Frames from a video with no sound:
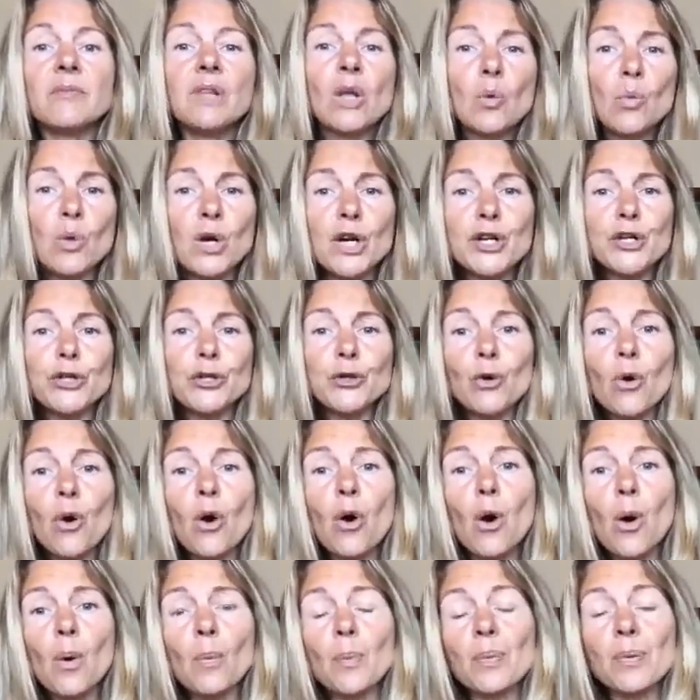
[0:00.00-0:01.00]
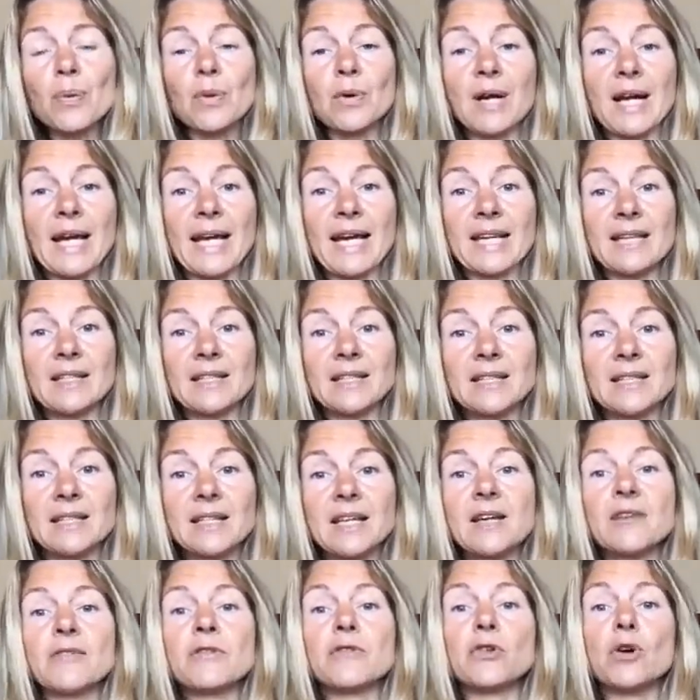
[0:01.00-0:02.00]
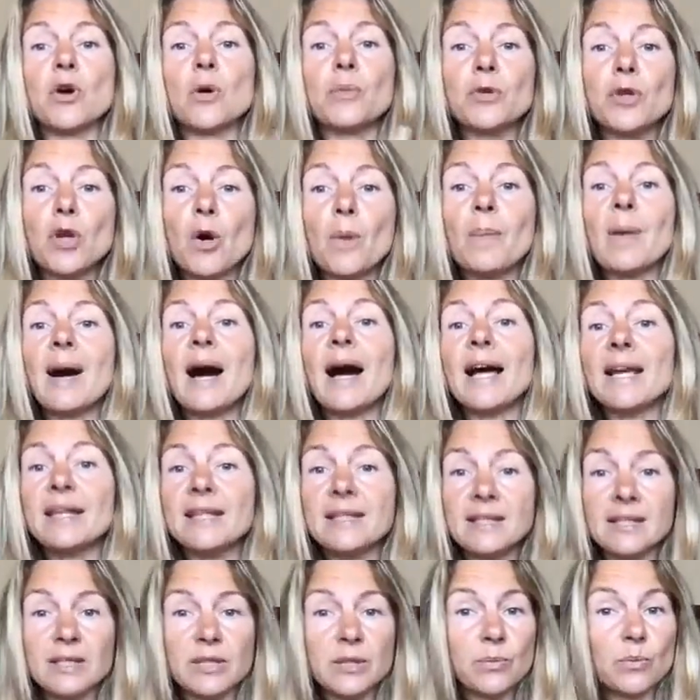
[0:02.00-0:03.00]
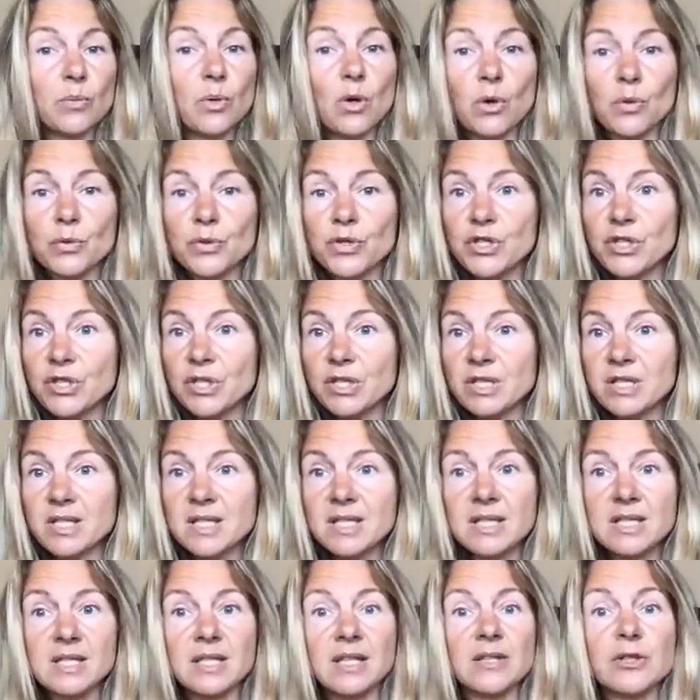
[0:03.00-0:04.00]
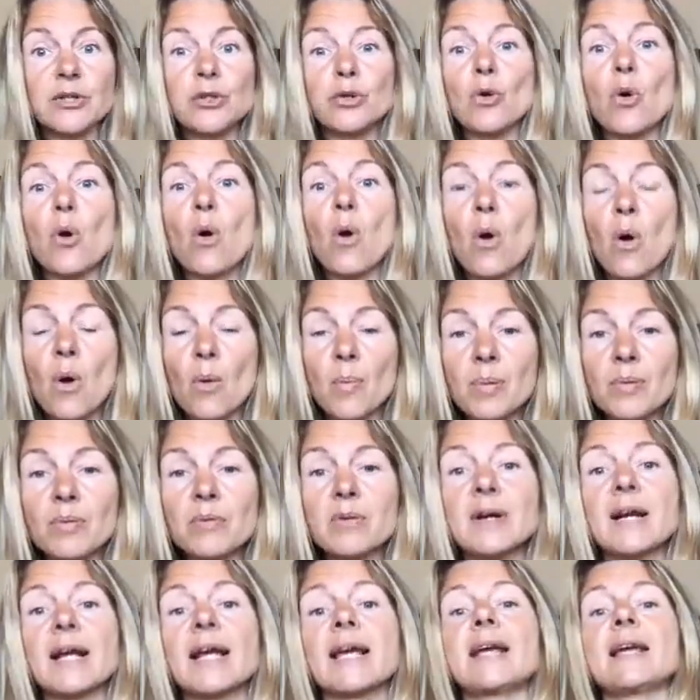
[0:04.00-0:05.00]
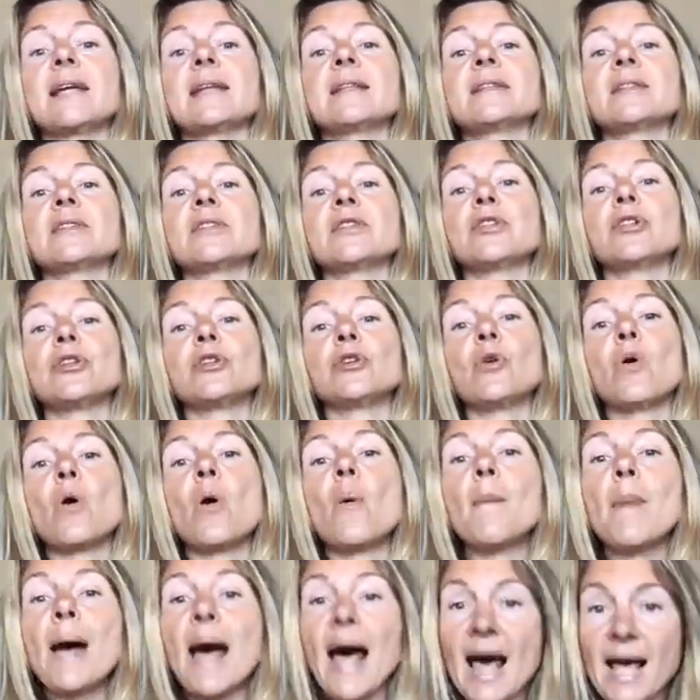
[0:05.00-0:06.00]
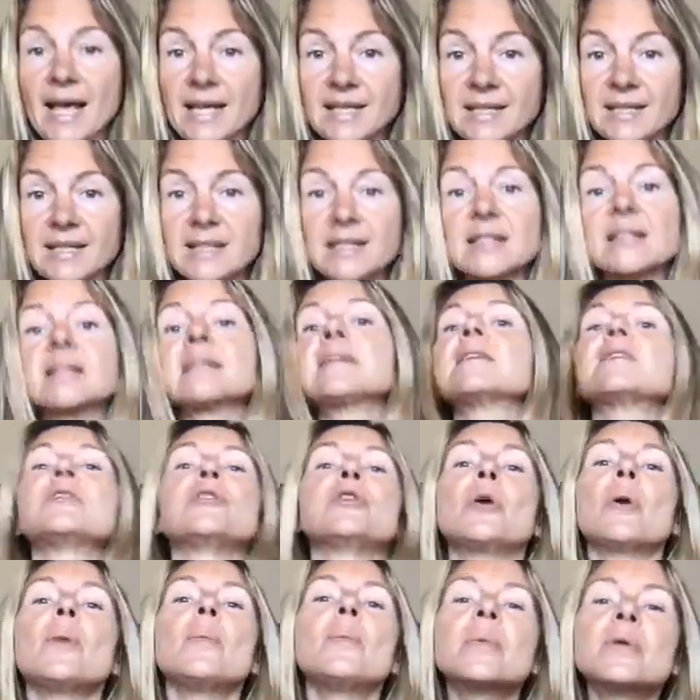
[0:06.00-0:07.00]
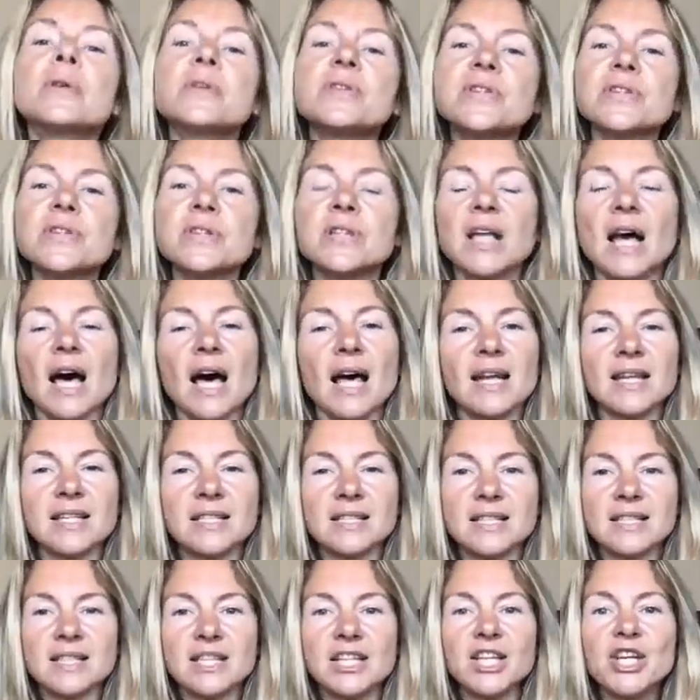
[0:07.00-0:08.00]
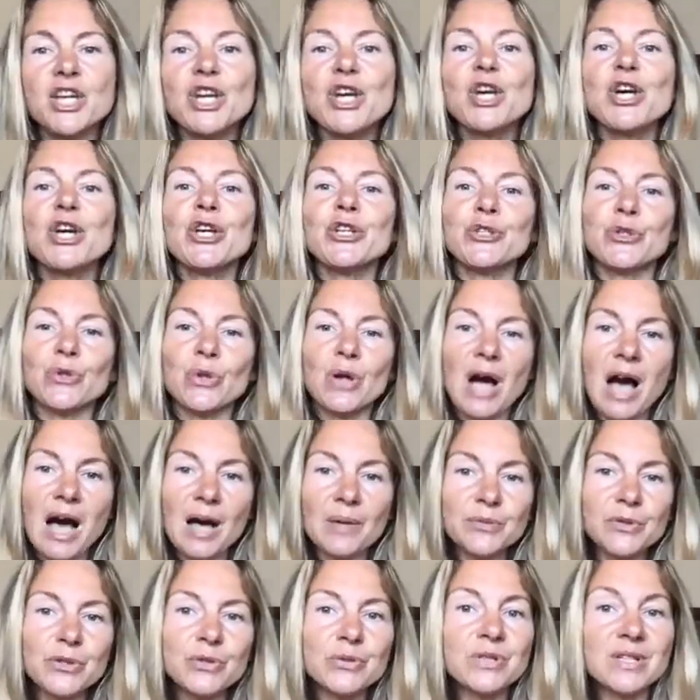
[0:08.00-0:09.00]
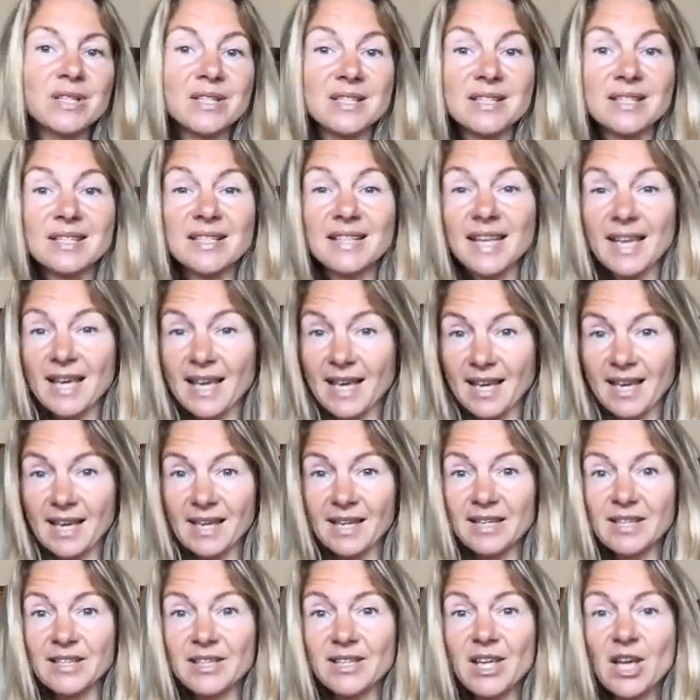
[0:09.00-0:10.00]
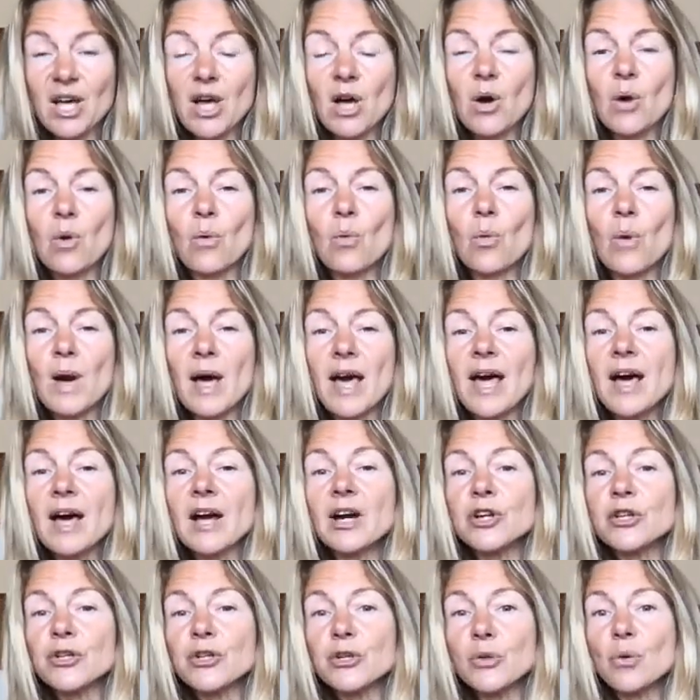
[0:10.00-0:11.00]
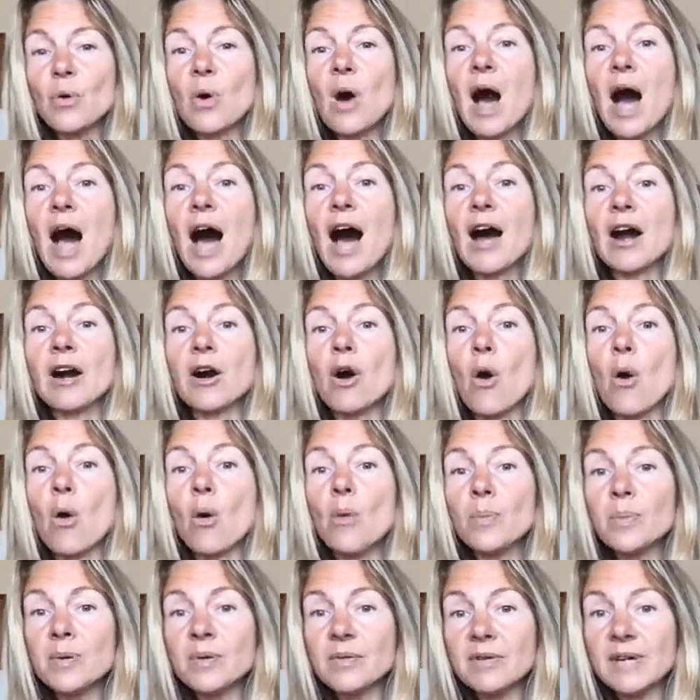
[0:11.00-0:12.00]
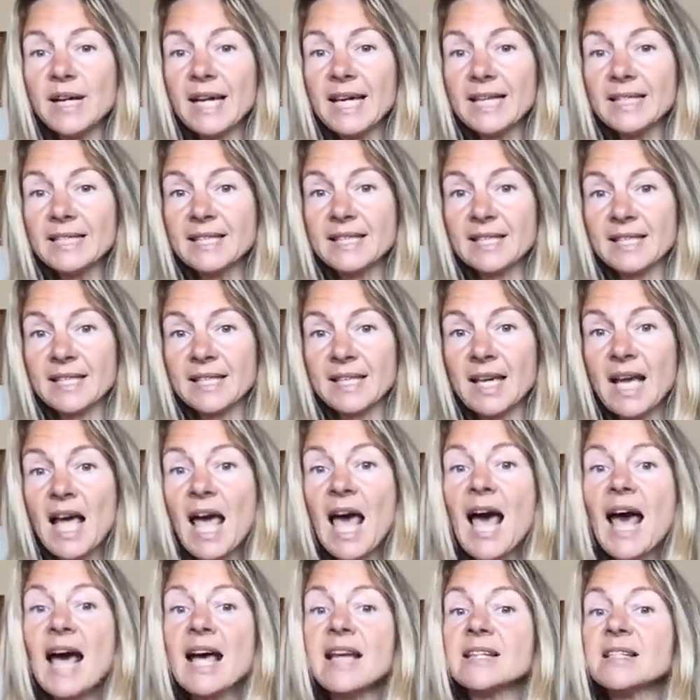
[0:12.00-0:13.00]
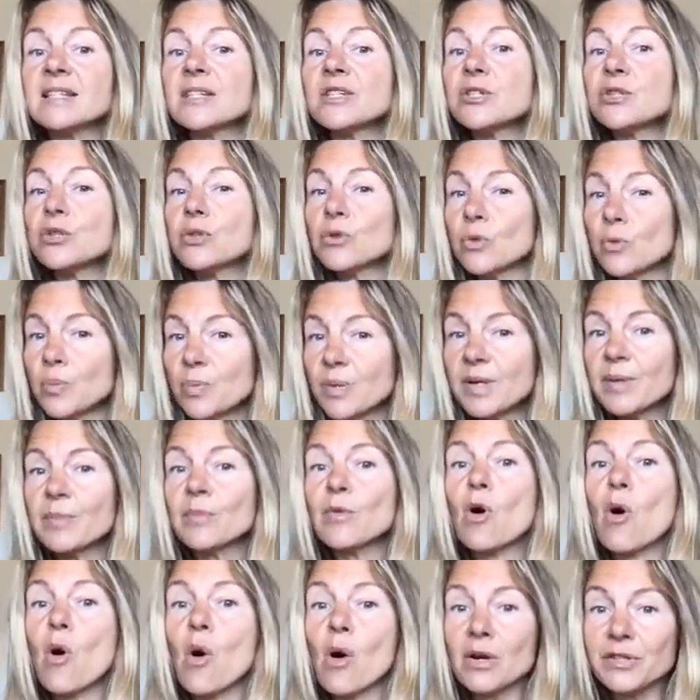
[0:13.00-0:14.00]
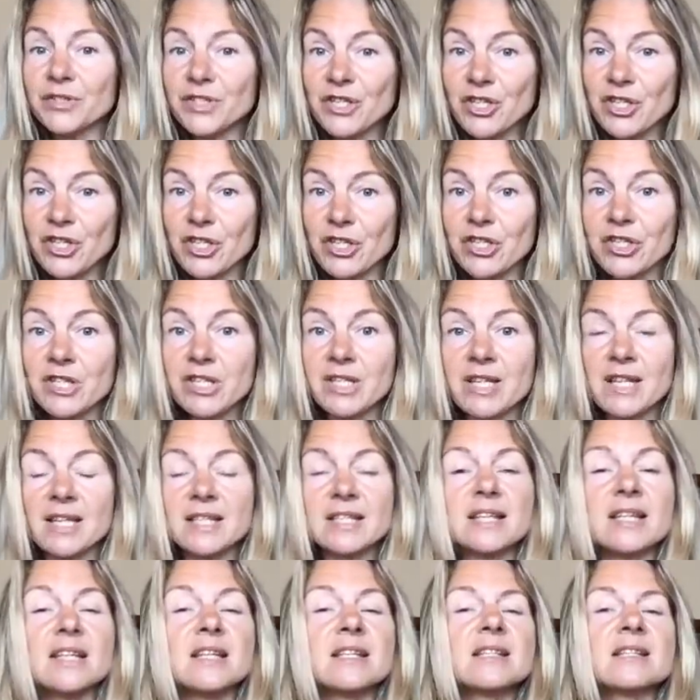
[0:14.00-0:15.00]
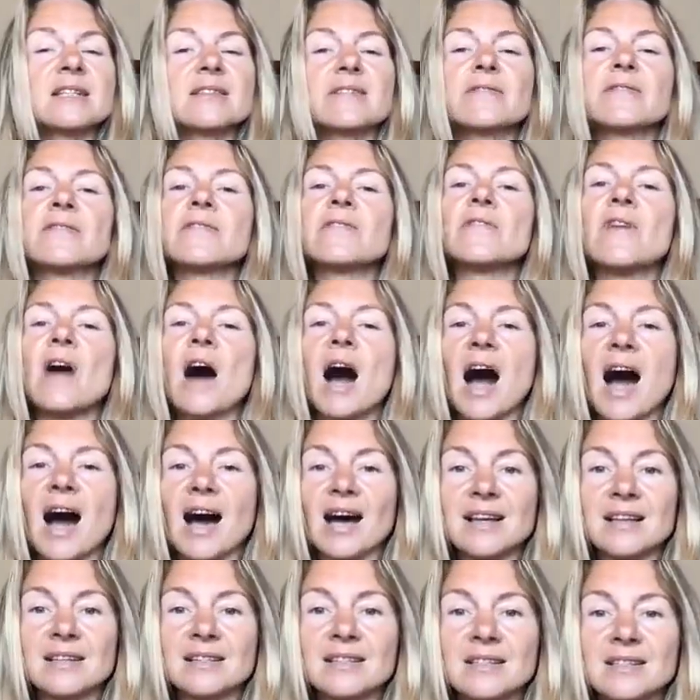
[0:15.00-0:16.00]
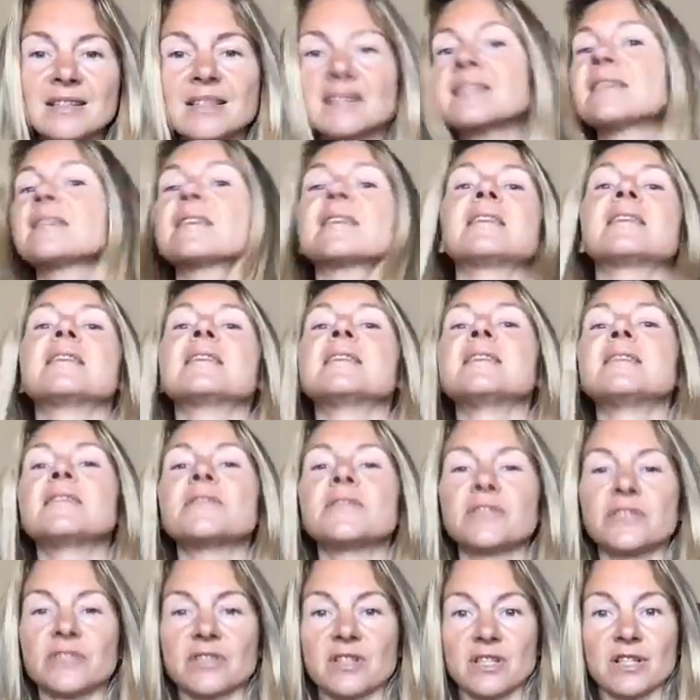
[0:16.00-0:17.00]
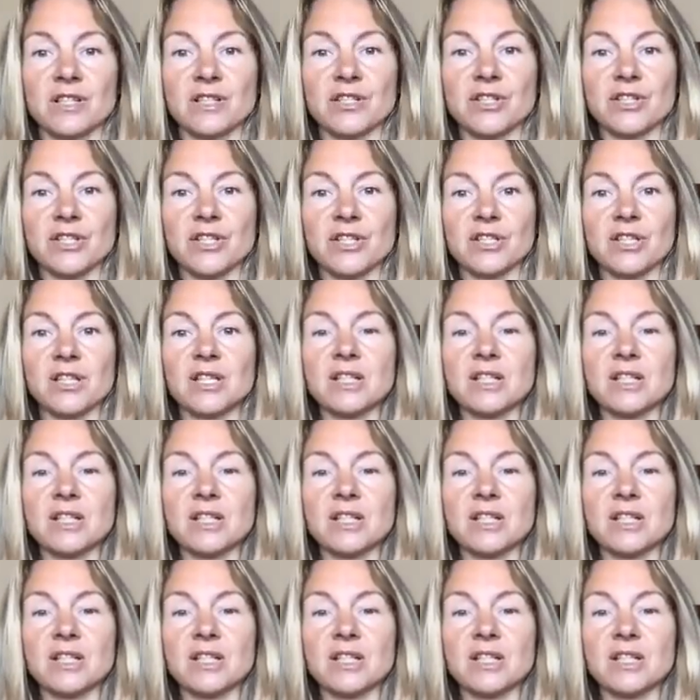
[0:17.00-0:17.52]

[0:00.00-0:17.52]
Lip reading: where you operate from your mind and emotions, that you operate in your masks, in your personality, to come to the state where you are operating as a supreme consciousness, it's a vast difference.